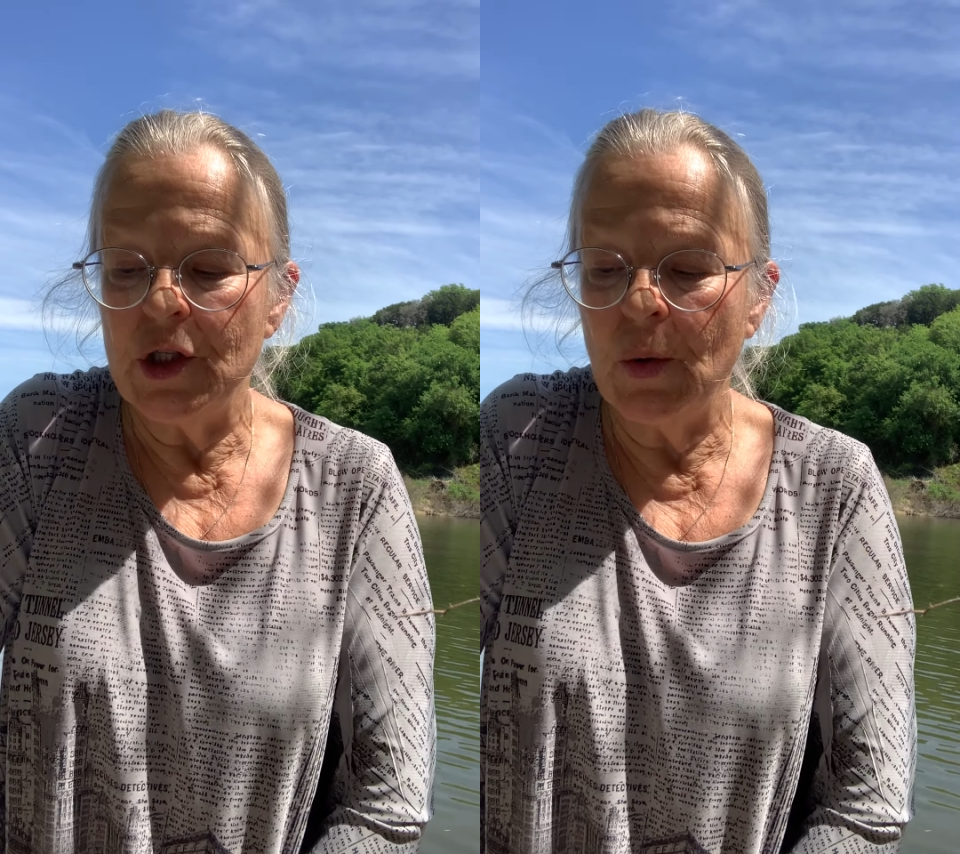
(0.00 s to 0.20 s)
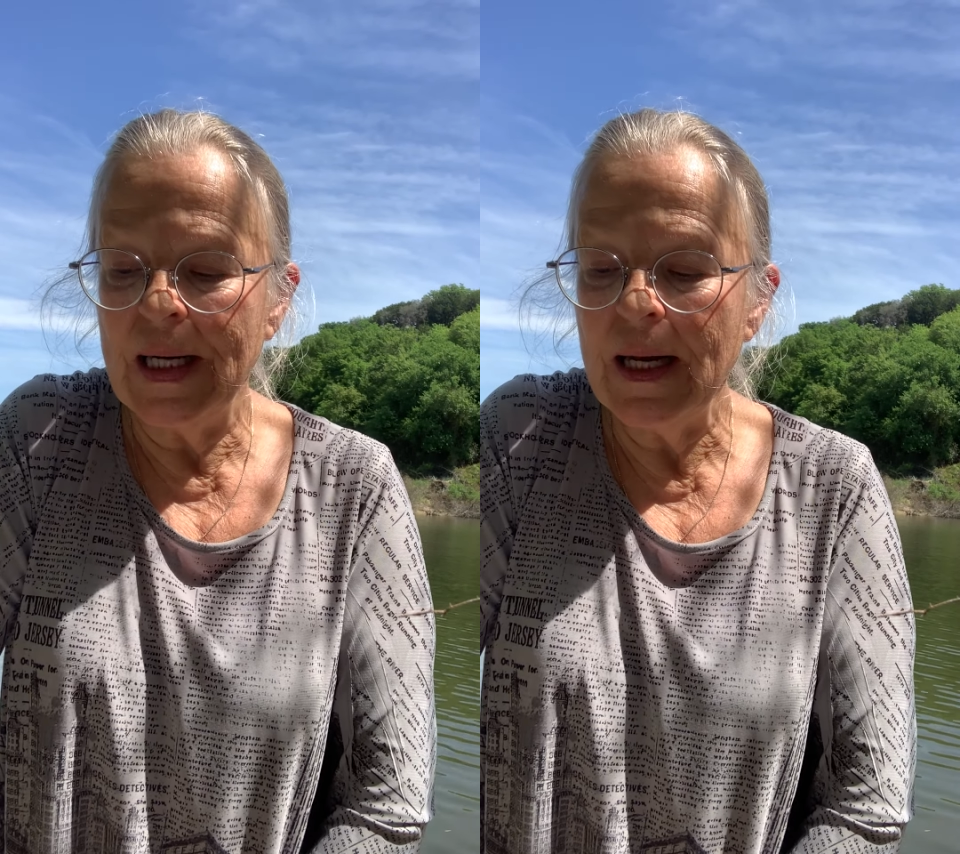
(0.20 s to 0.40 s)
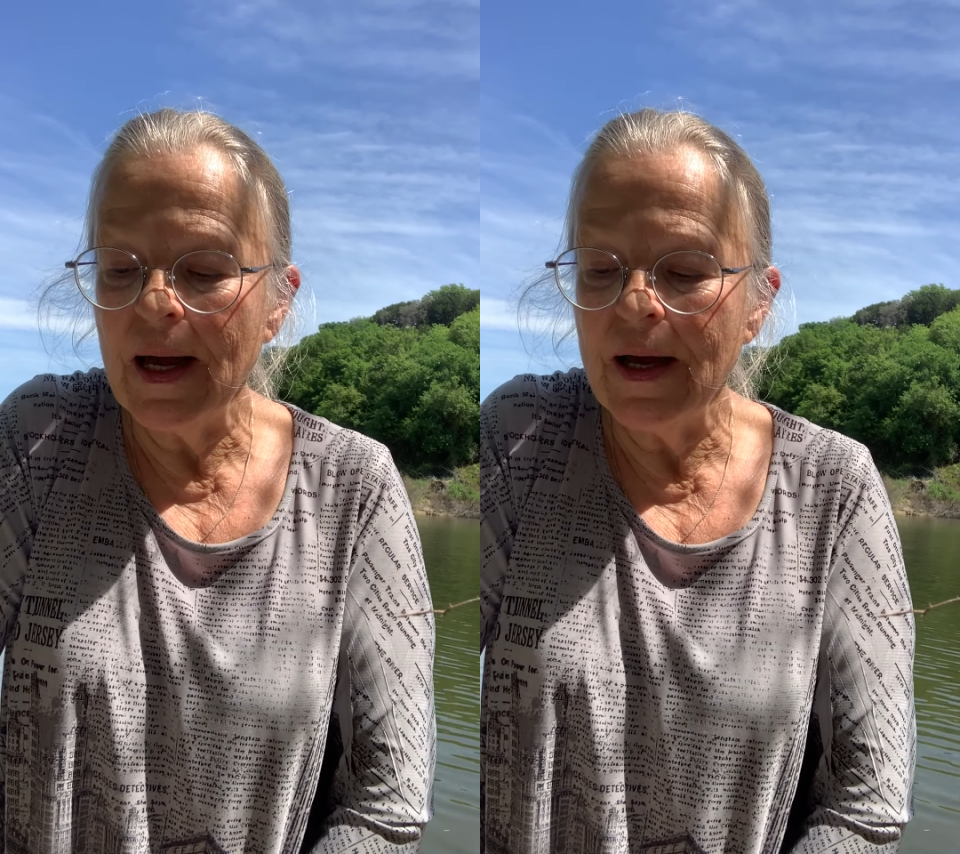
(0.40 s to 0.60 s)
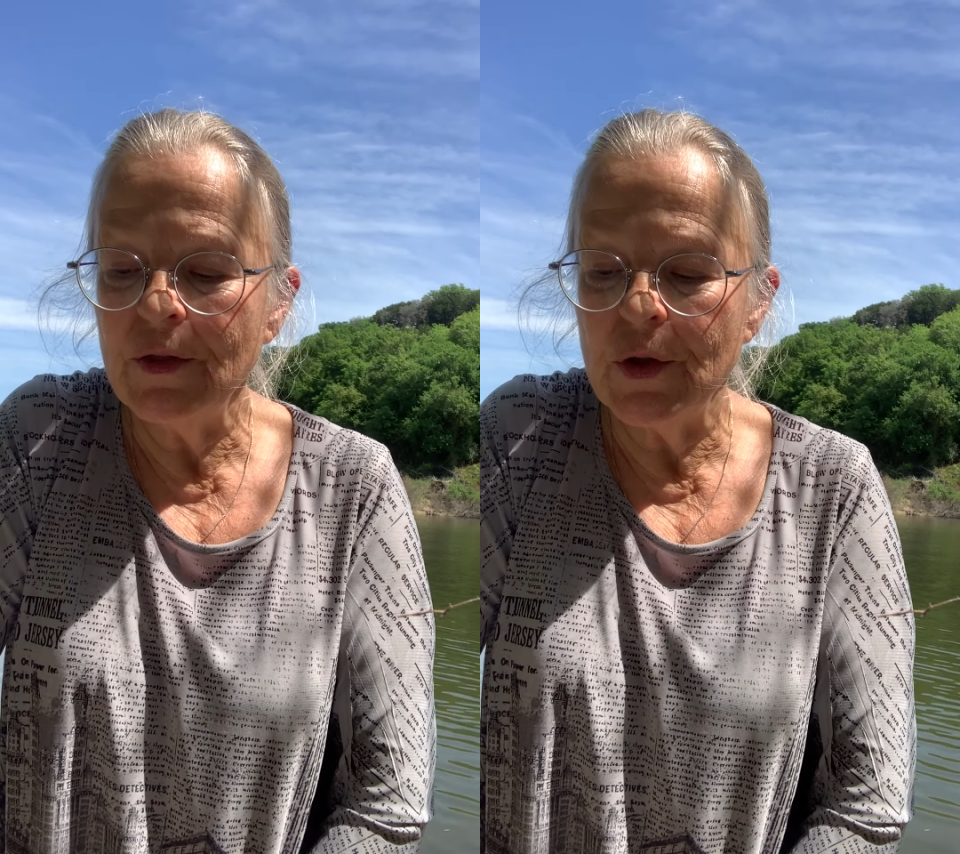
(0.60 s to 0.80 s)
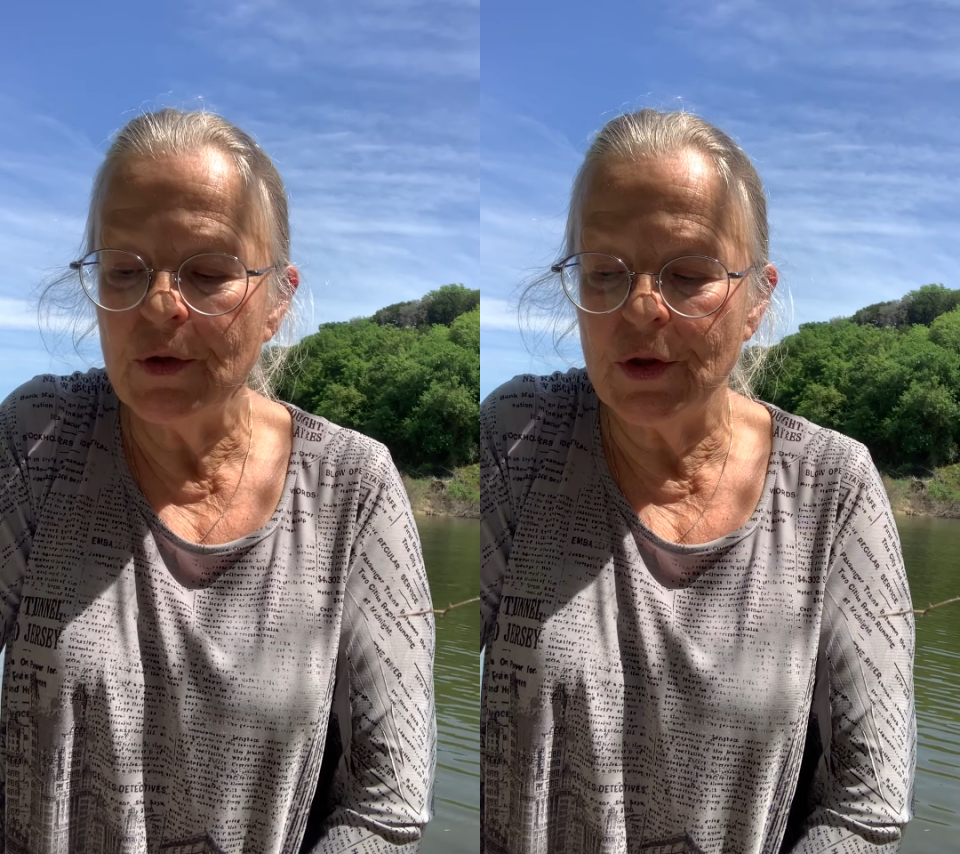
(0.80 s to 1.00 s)

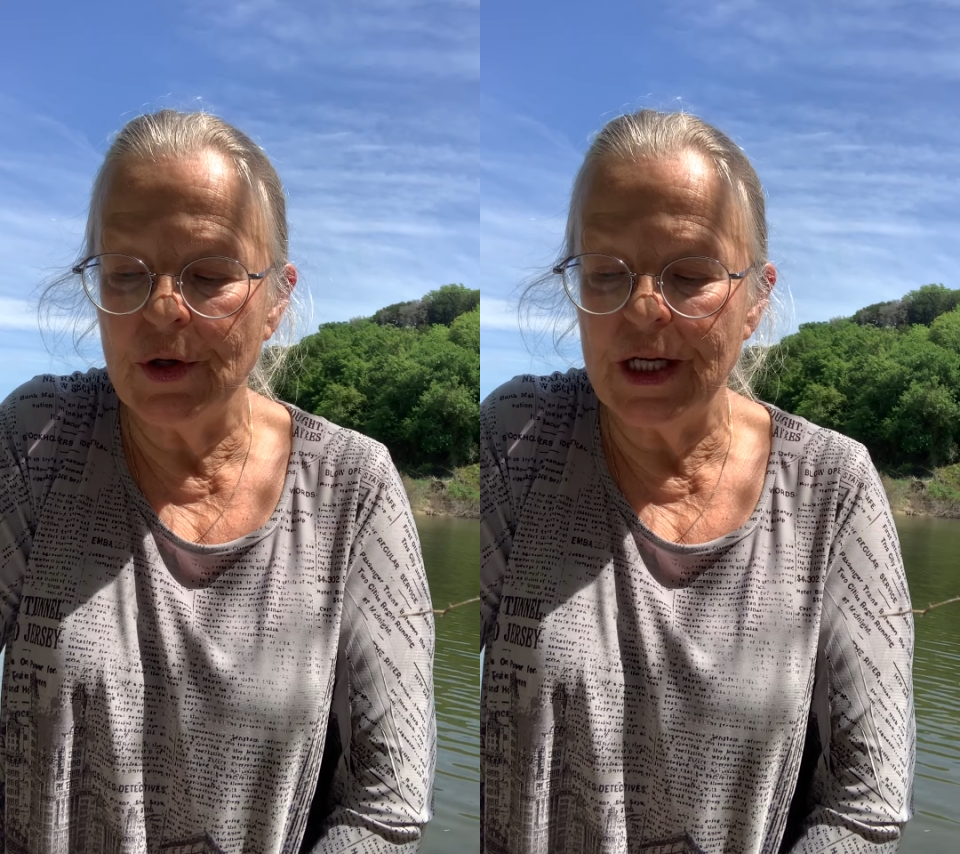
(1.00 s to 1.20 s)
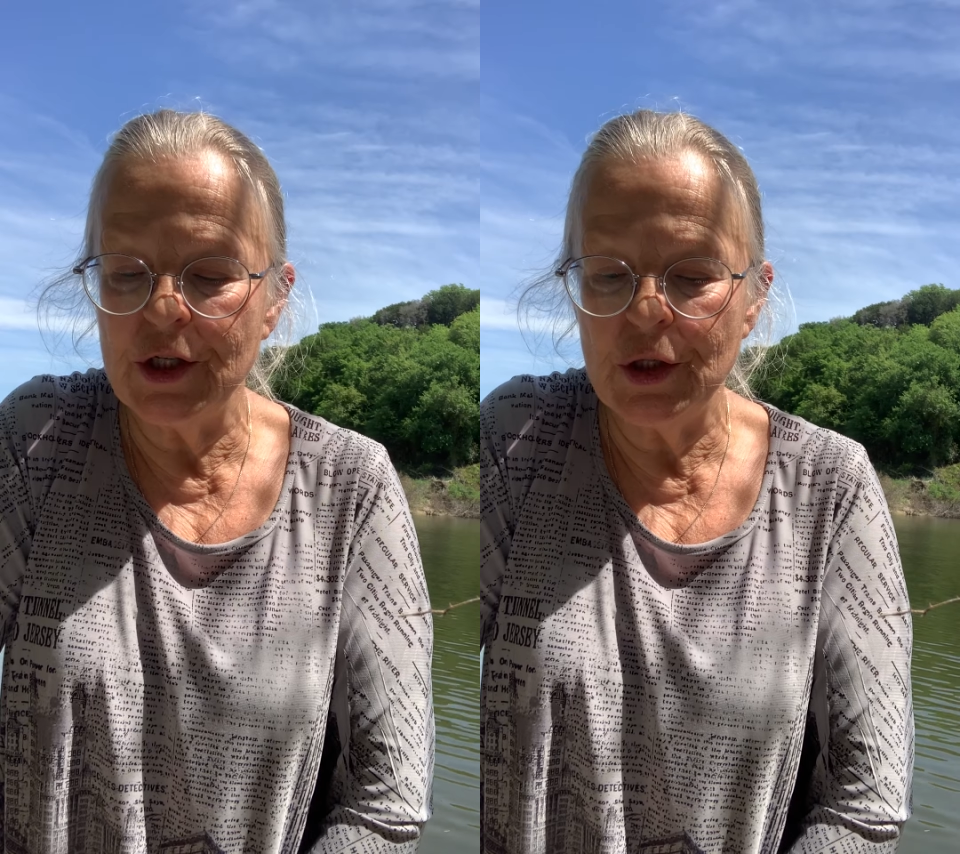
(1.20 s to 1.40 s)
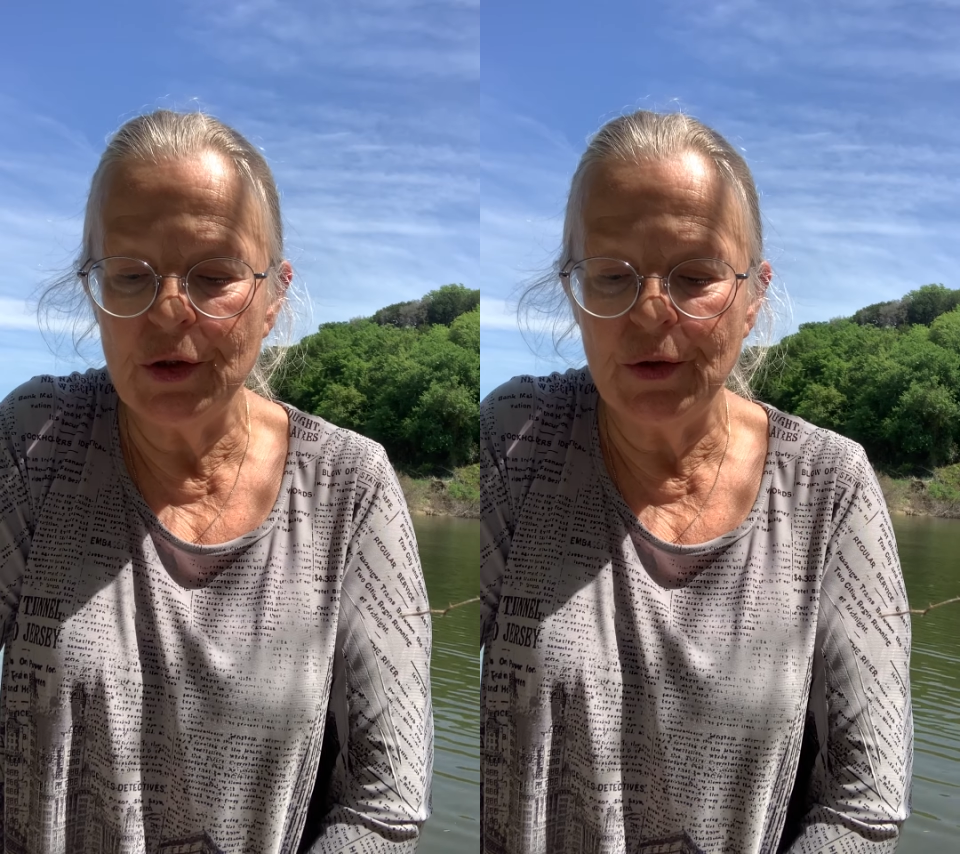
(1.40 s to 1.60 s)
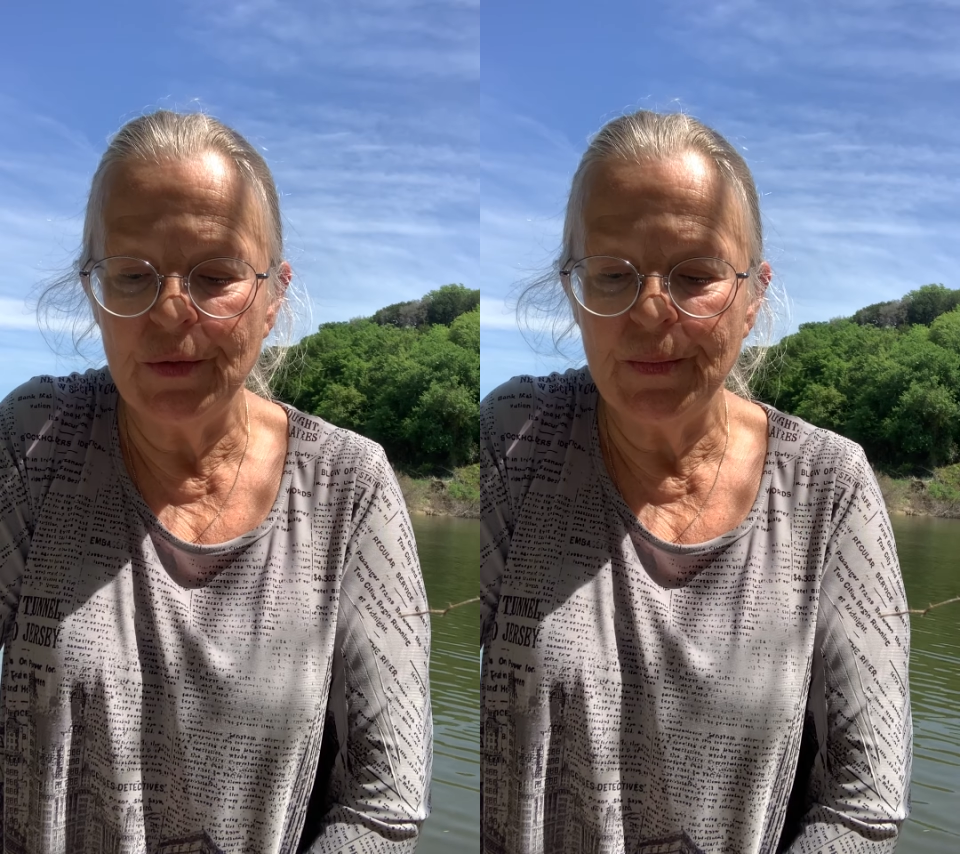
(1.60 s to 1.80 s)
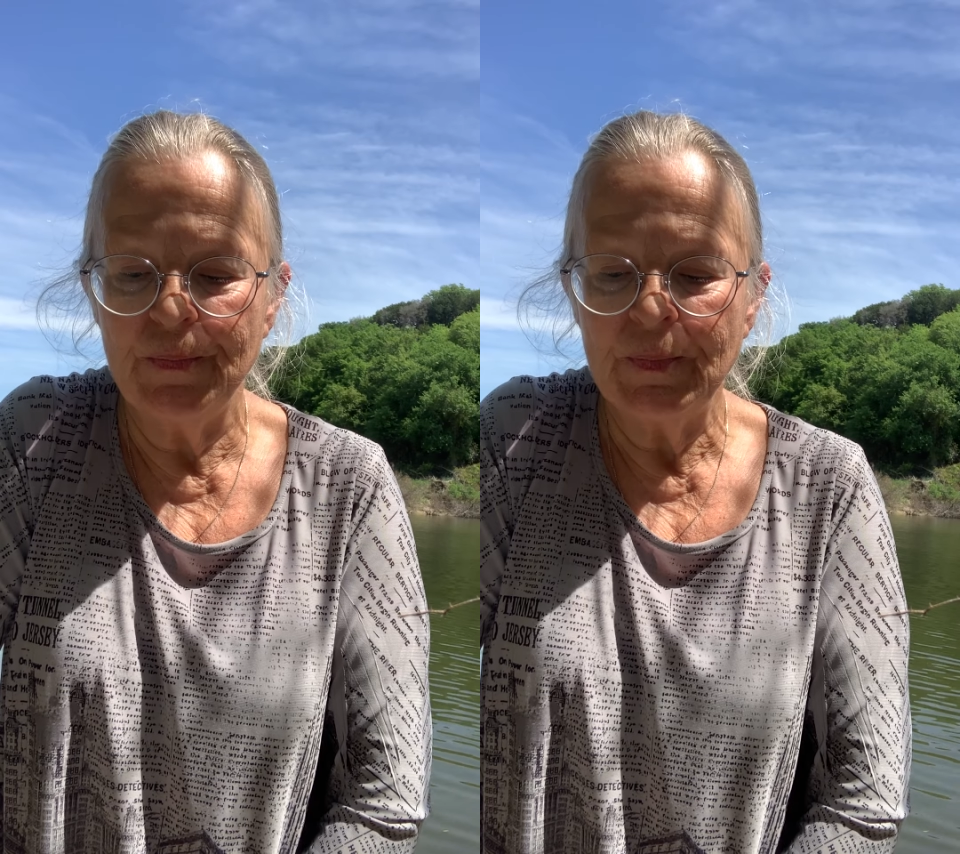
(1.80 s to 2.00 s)
29 through 32.